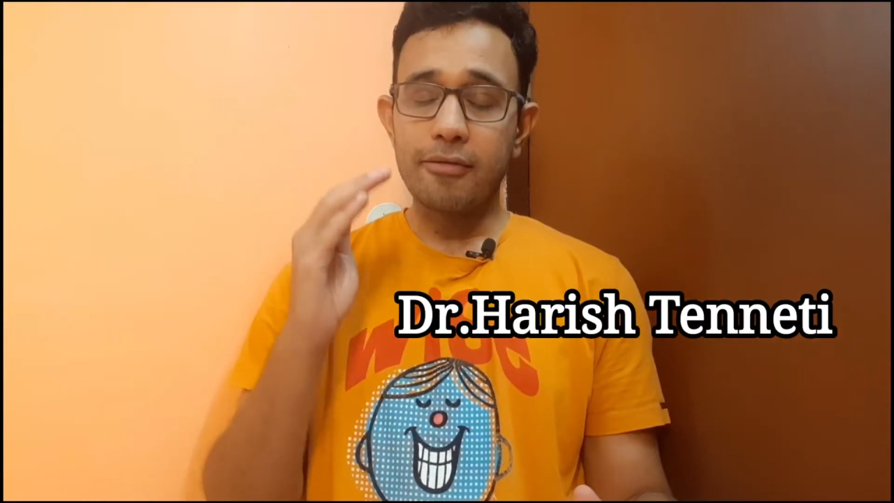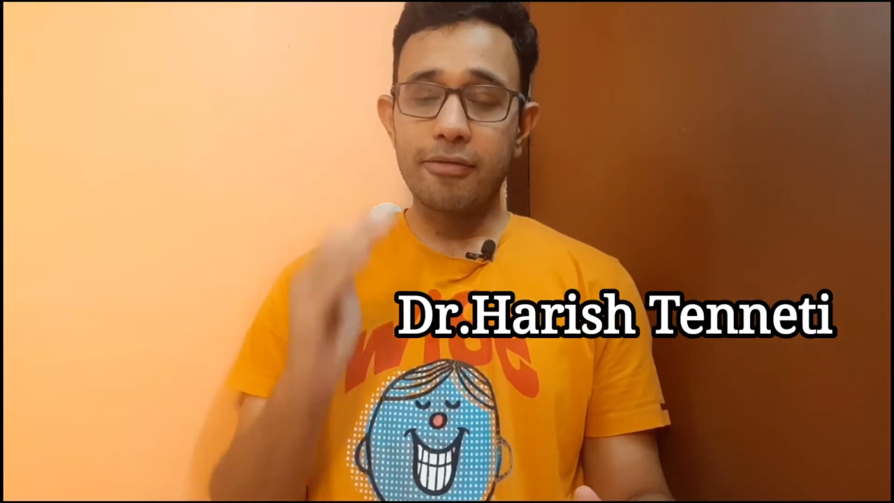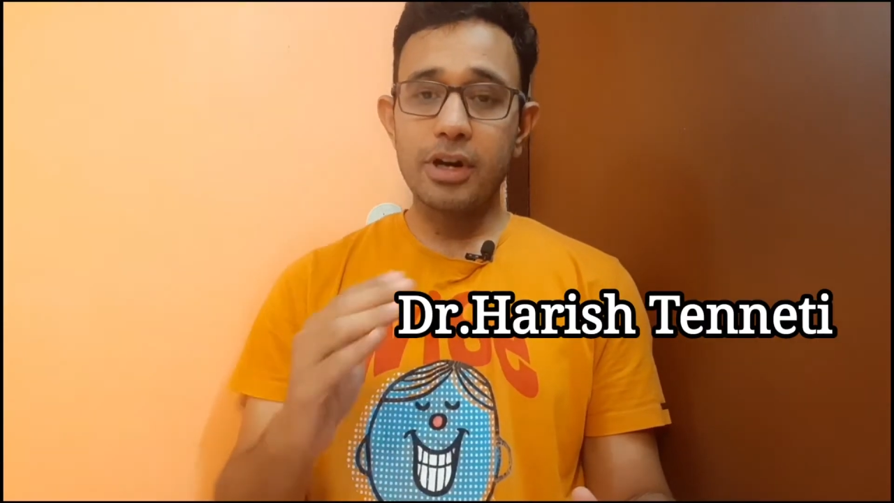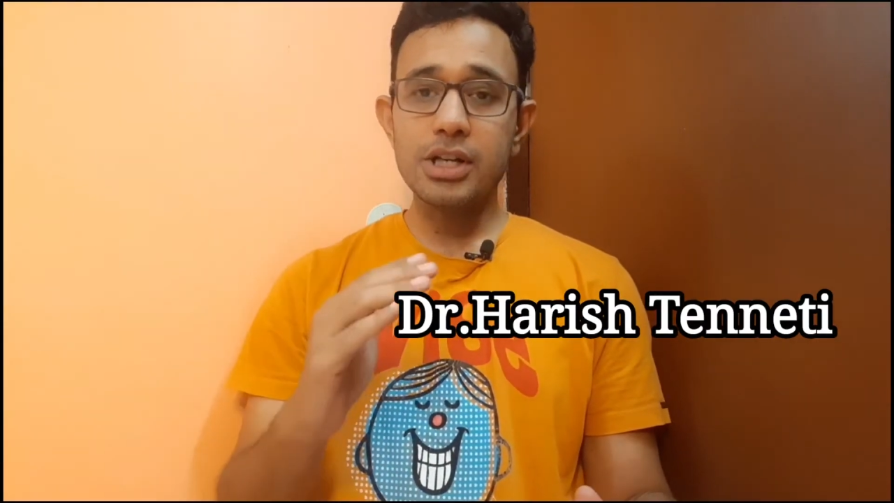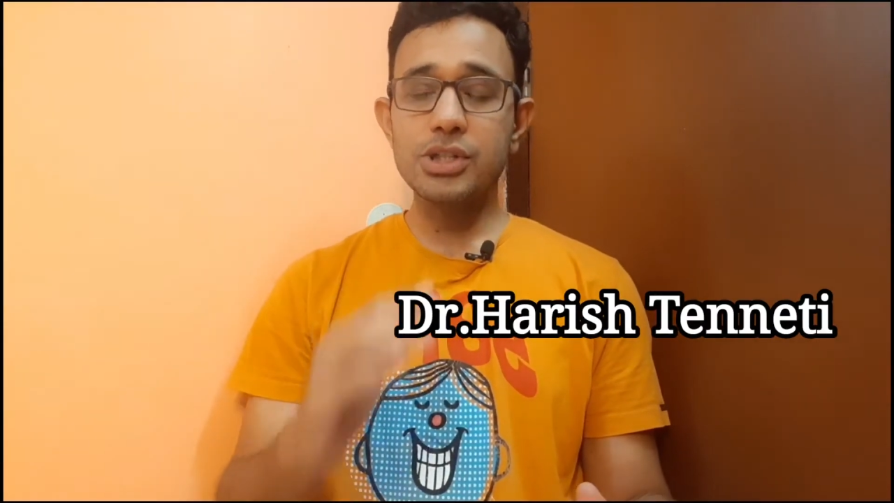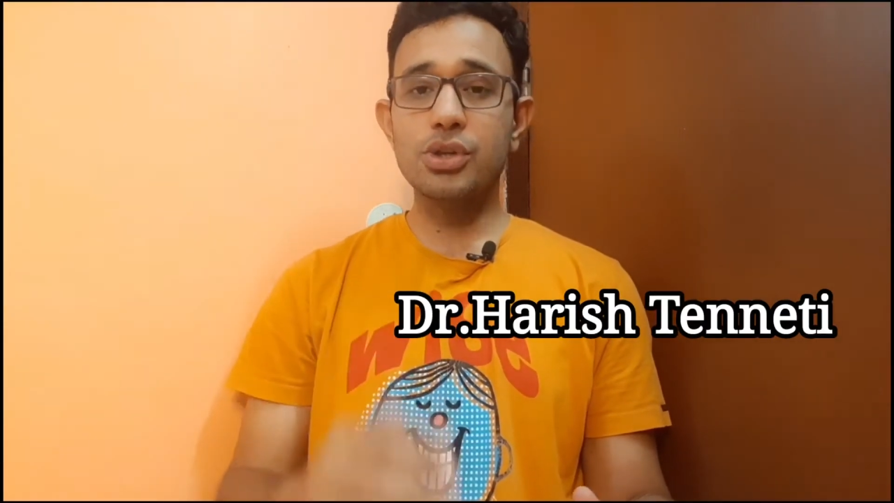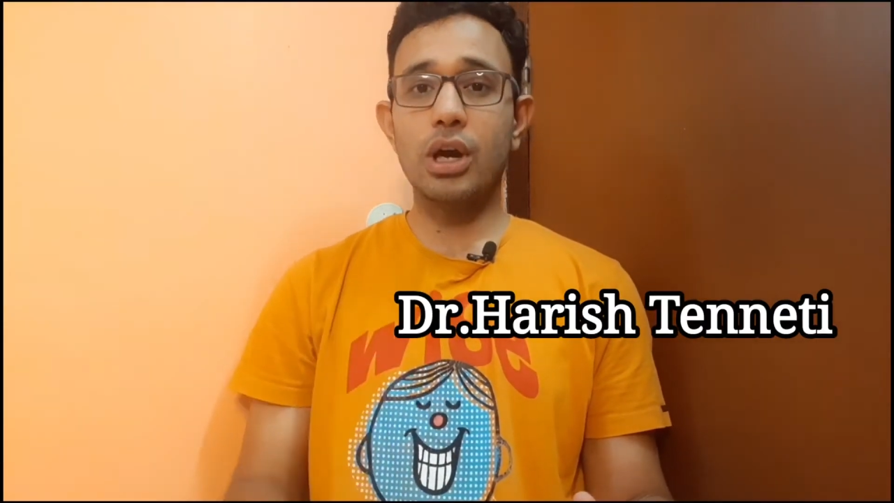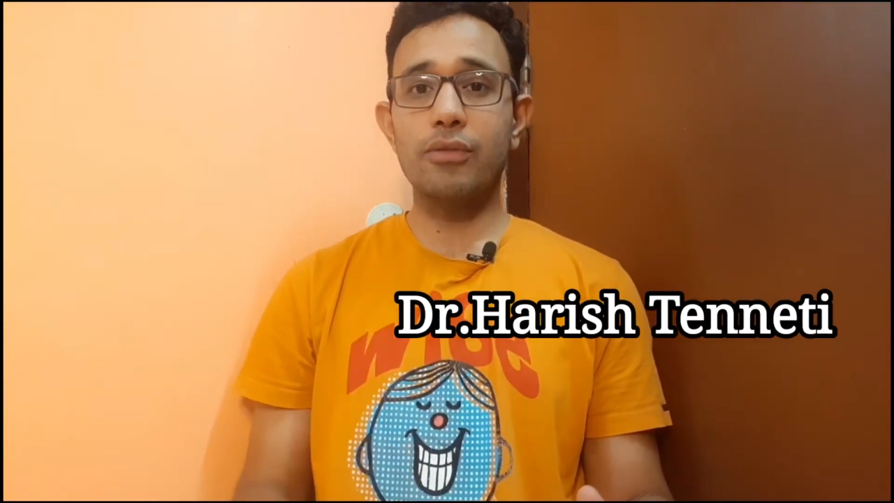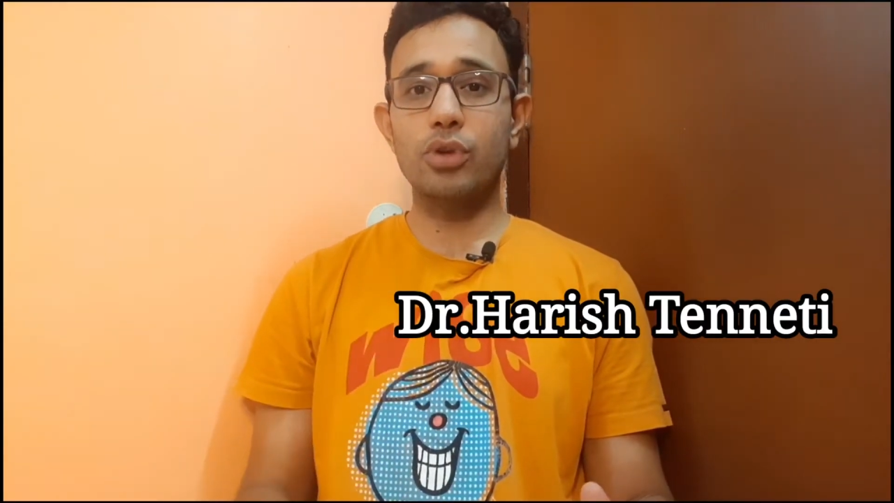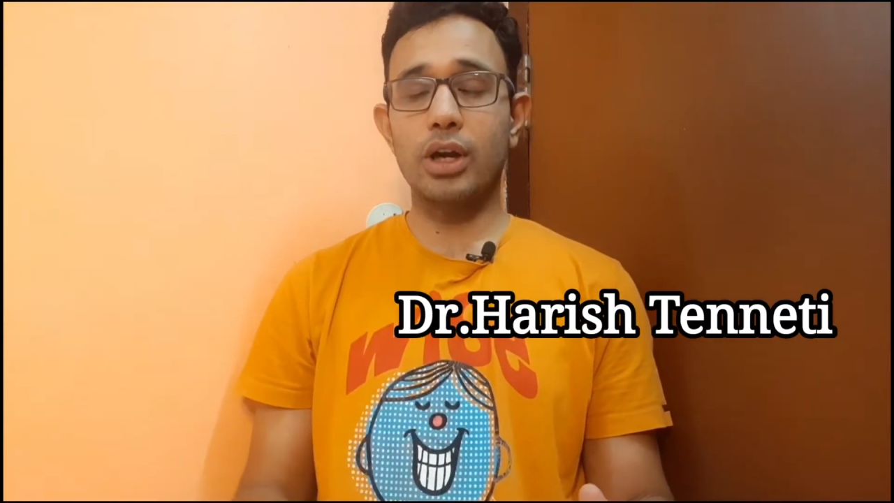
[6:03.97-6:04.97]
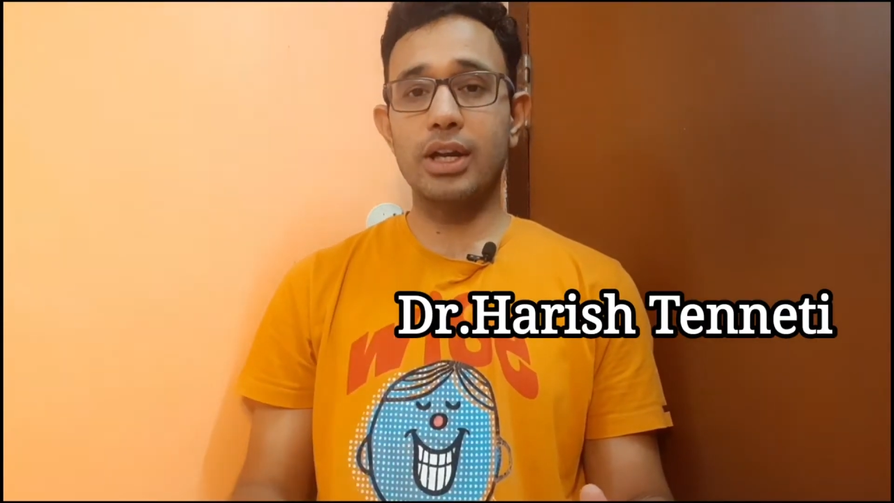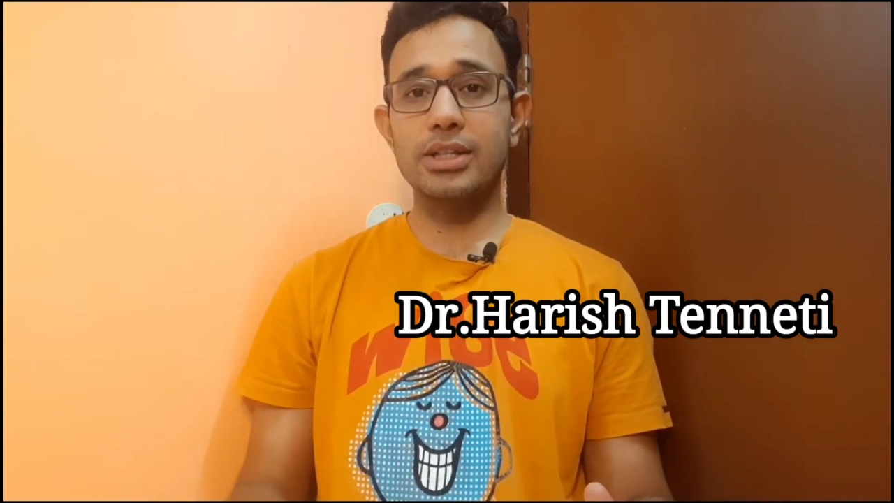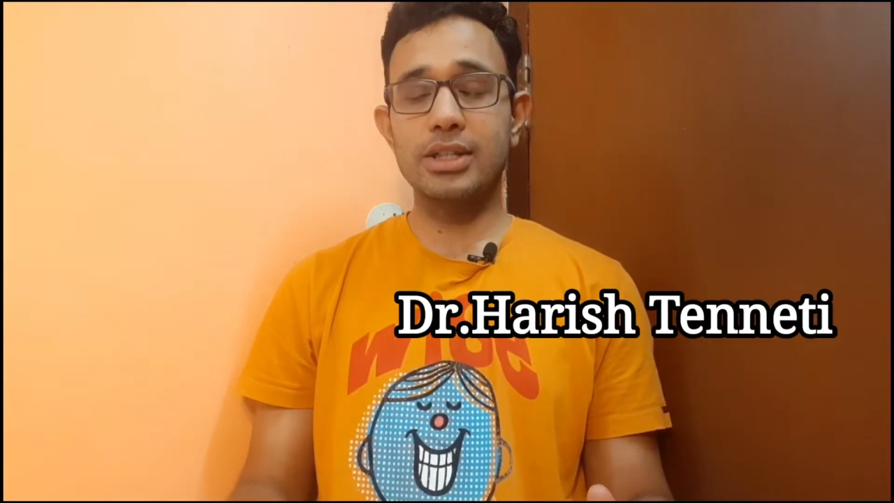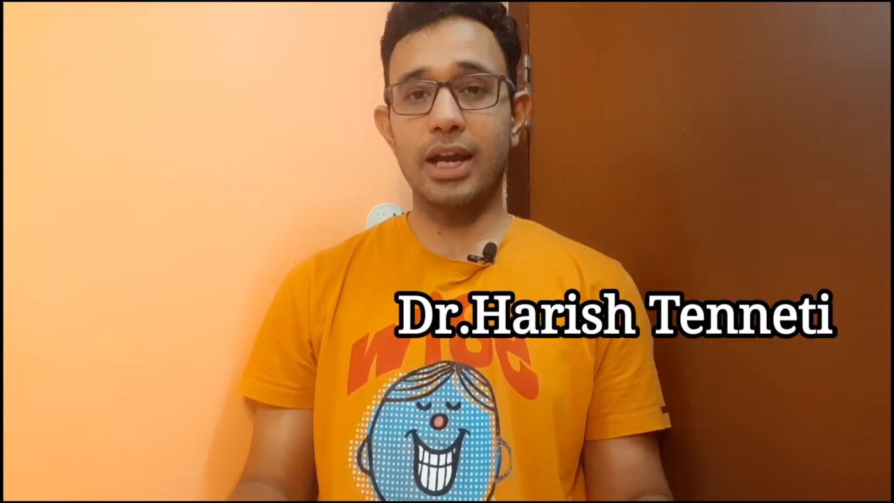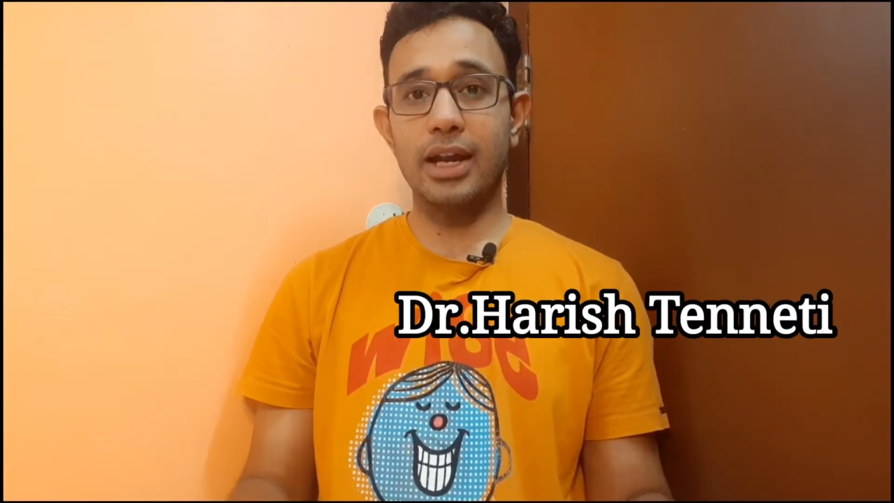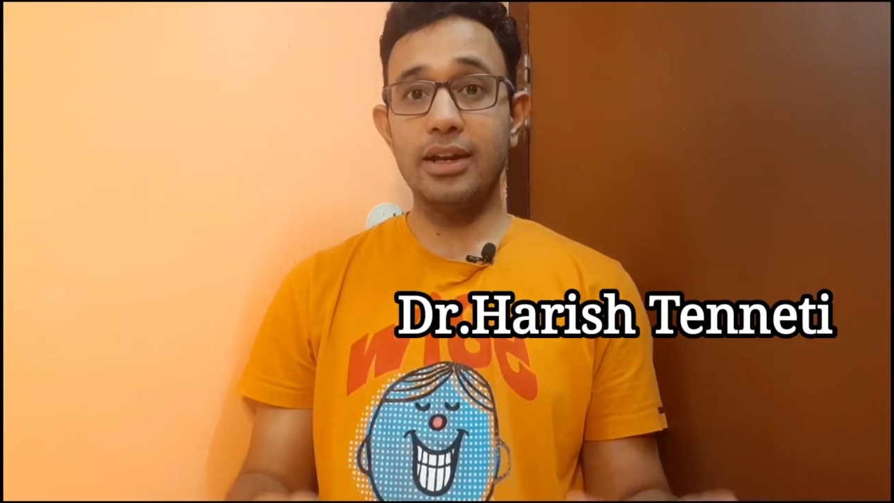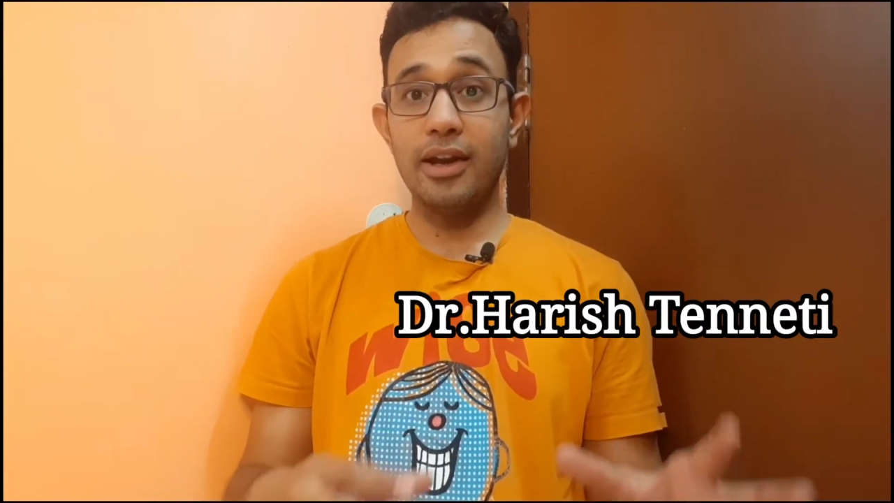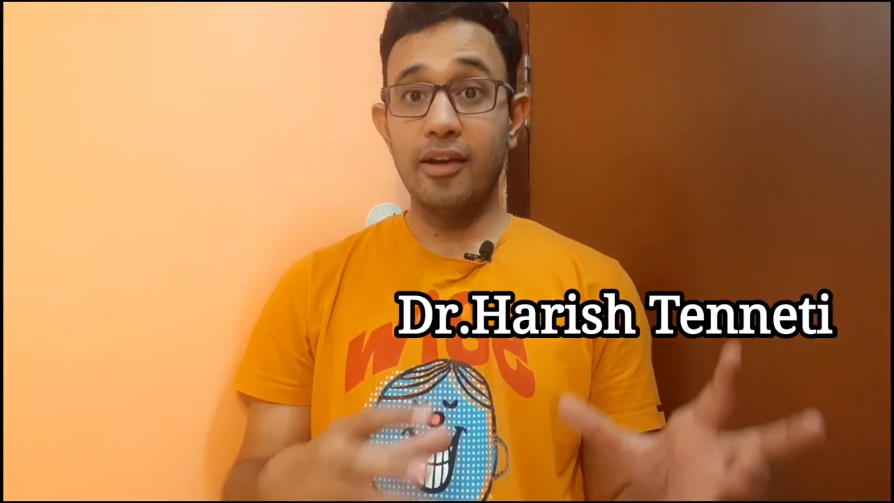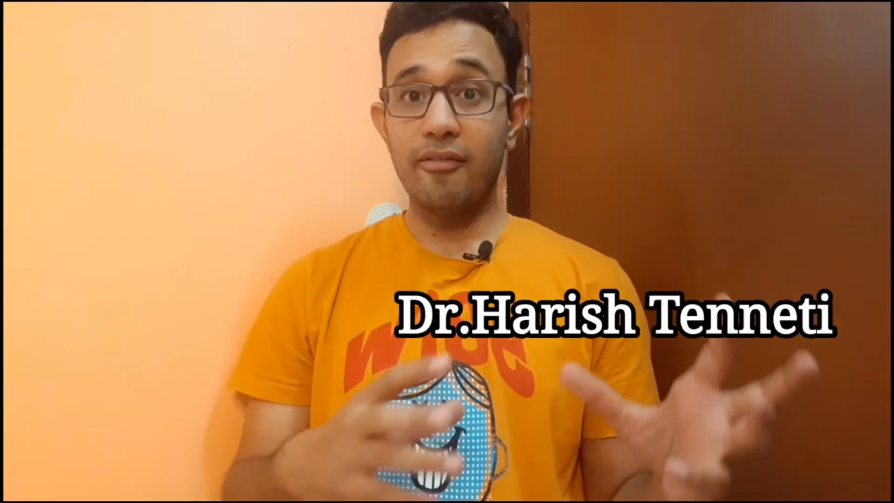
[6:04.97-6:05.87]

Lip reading: first you have to understand